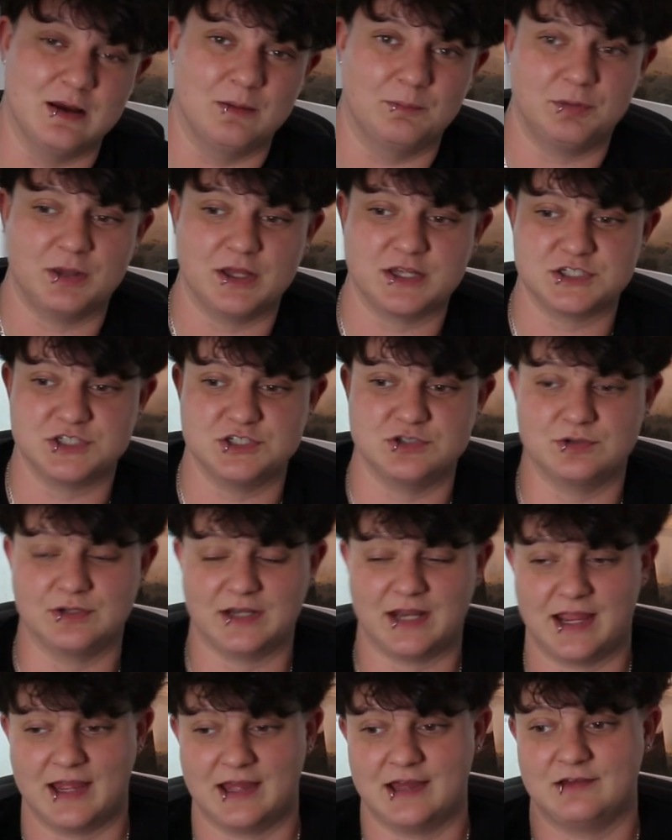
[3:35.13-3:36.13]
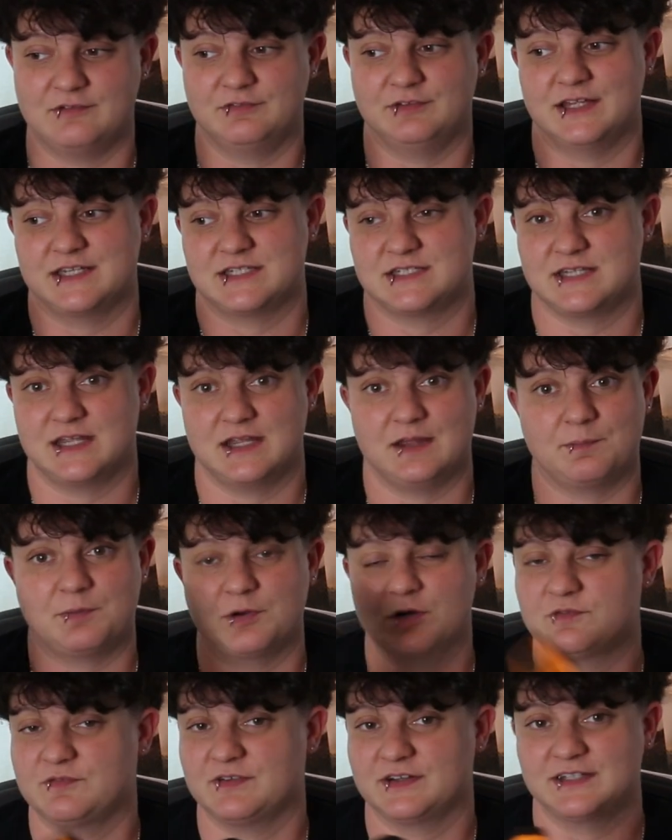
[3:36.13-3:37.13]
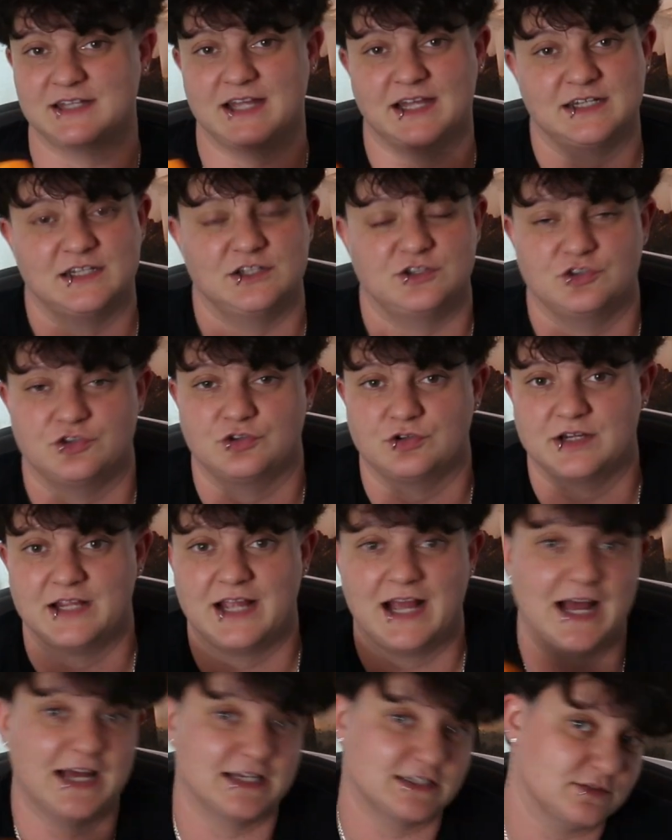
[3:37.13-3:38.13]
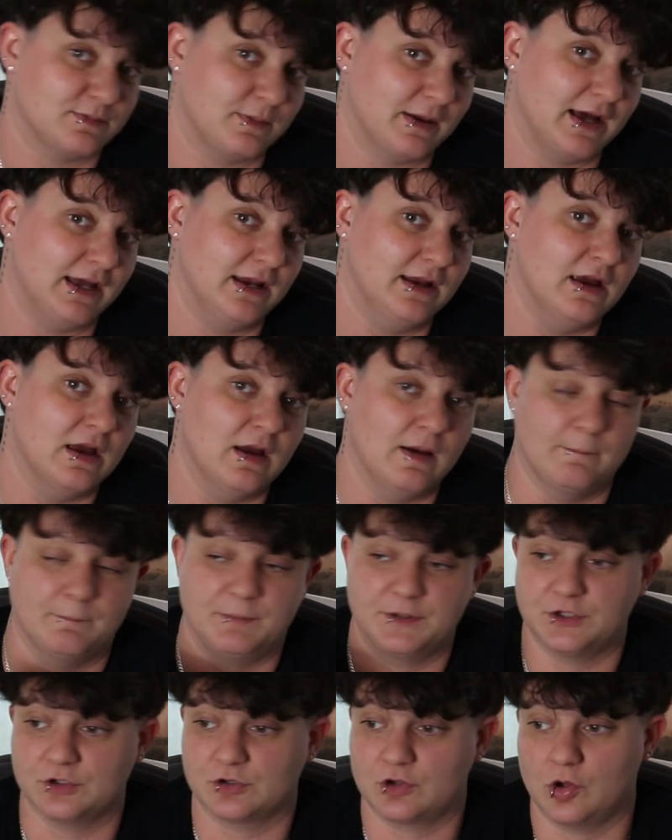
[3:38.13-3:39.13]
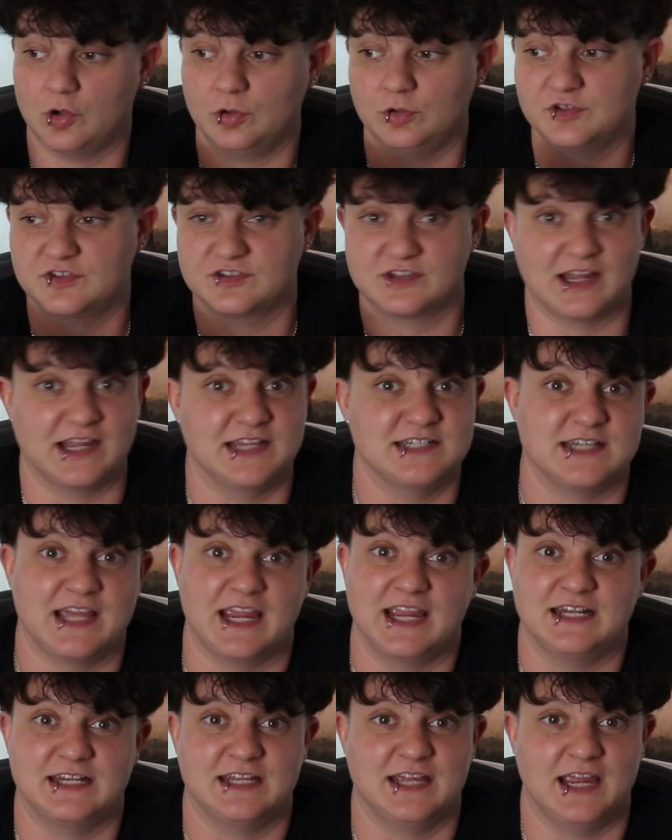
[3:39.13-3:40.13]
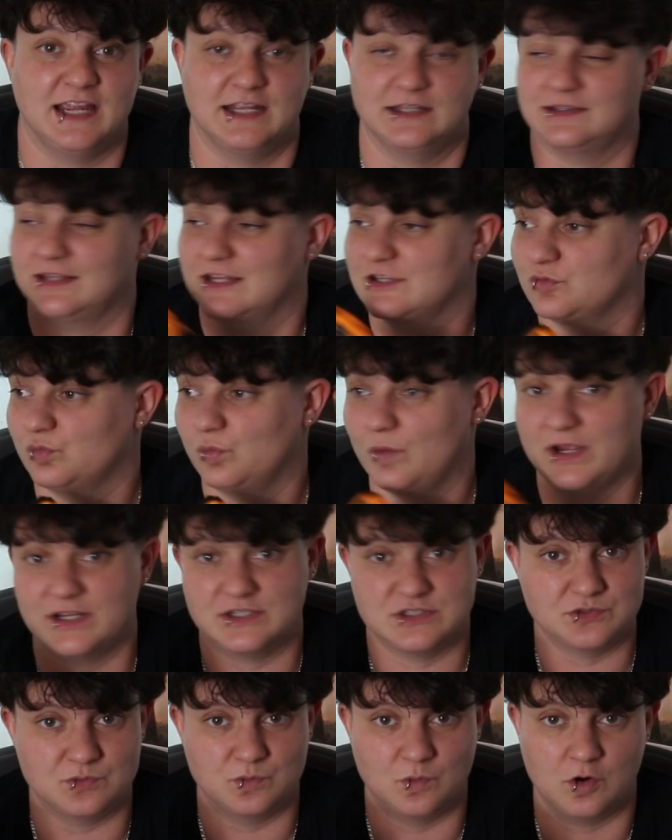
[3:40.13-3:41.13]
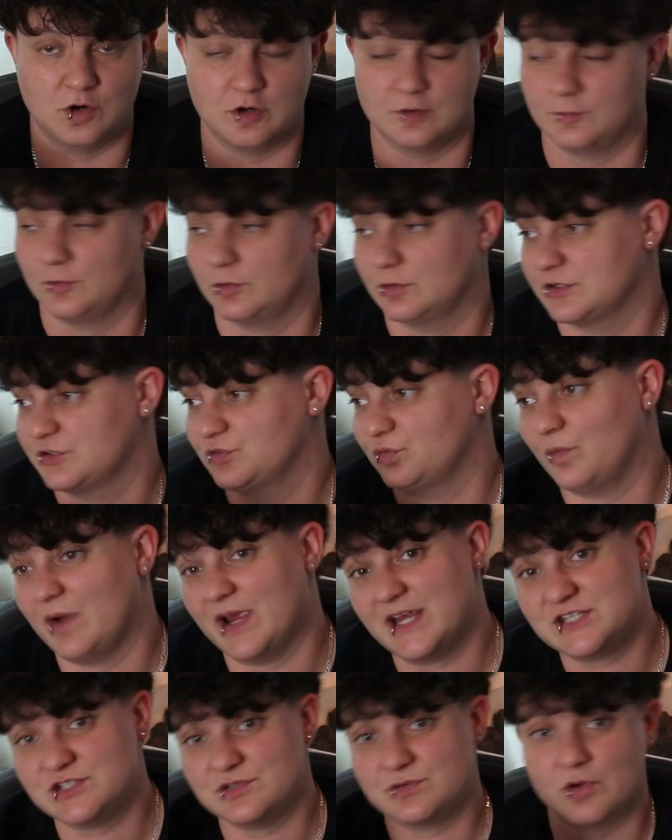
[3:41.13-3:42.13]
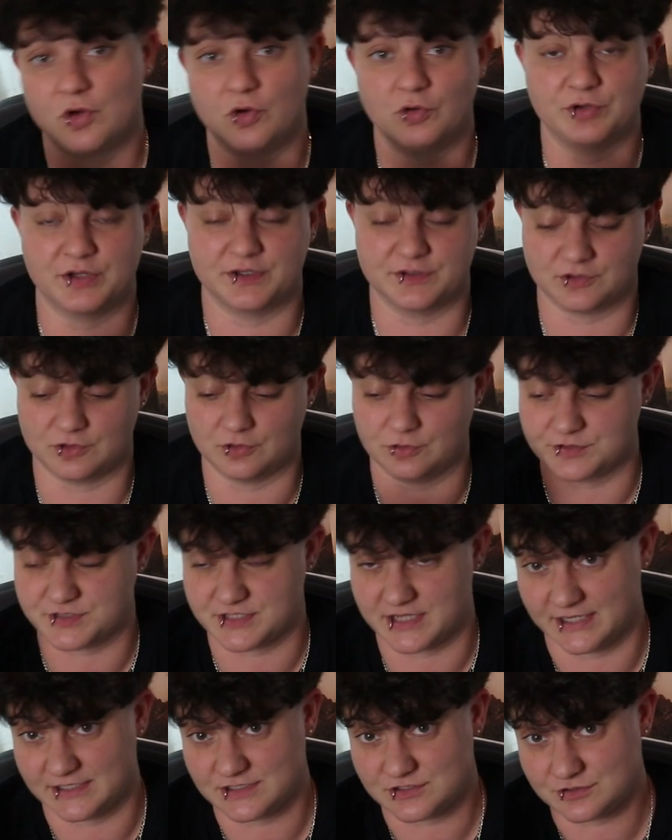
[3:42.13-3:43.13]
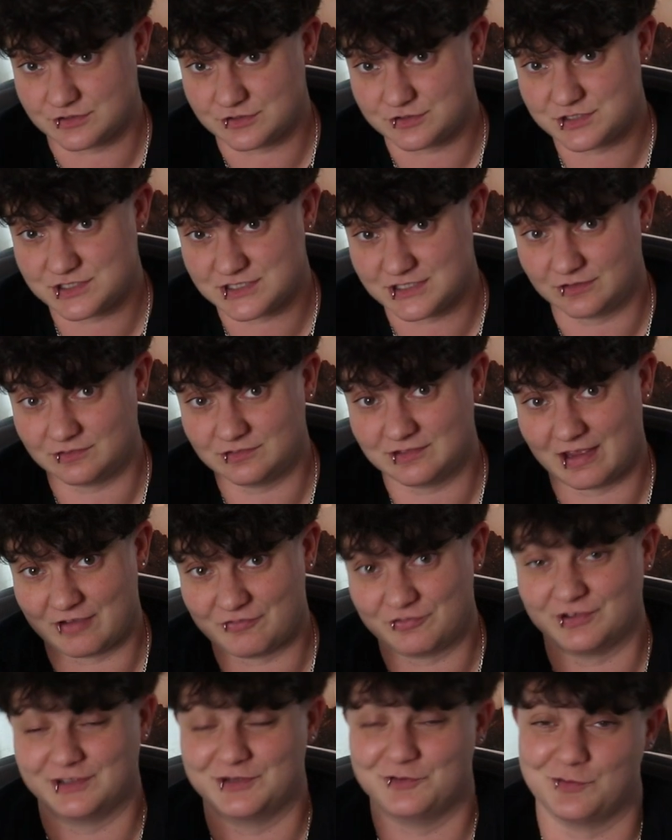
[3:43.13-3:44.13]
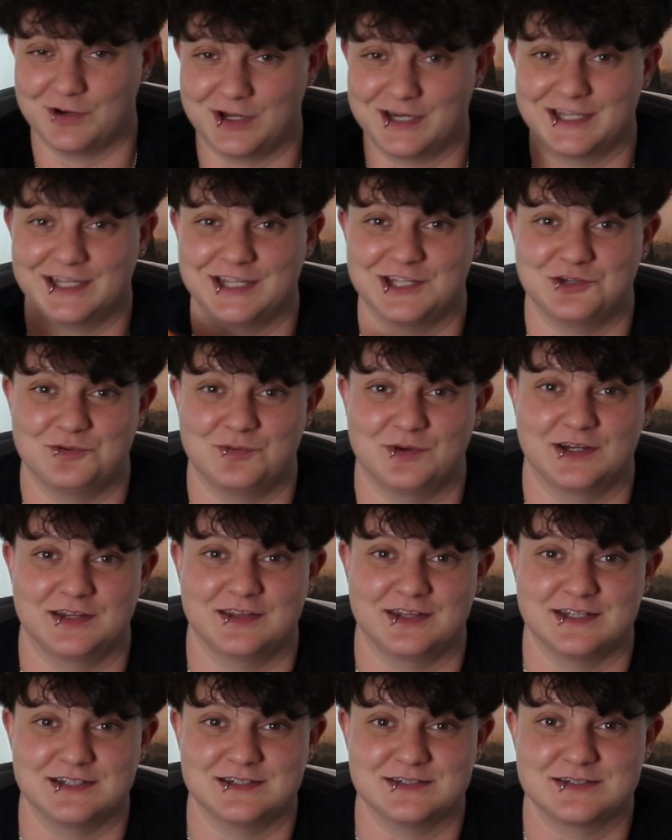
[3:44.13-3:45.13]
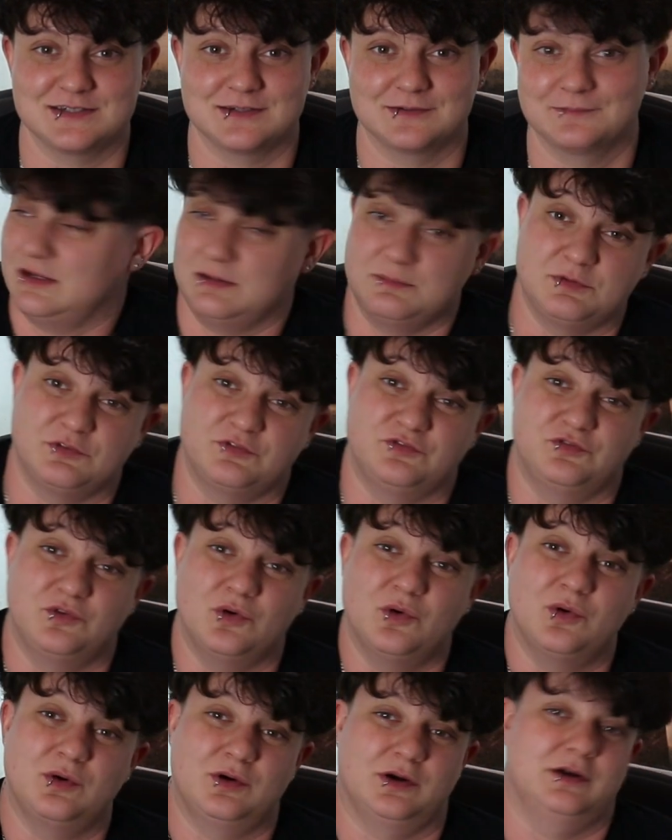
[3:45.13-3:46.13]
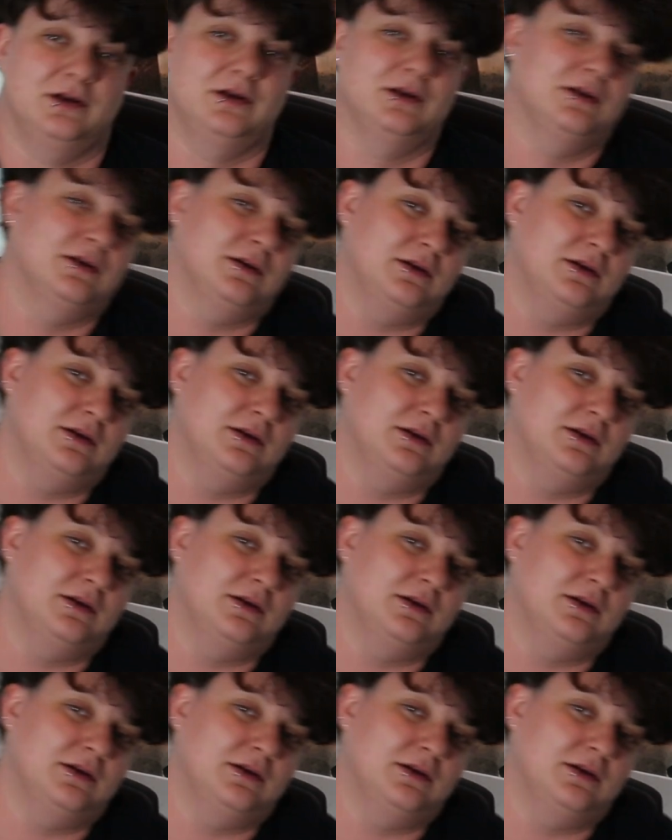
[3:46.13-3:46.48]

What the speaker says: Plus, you could have, let's say, a perfect 90-degree hot spot, but your cold side's 88. That's way too warm, or it's way too cold on the cold side. So you still definitely want to get you one of these. Number 4.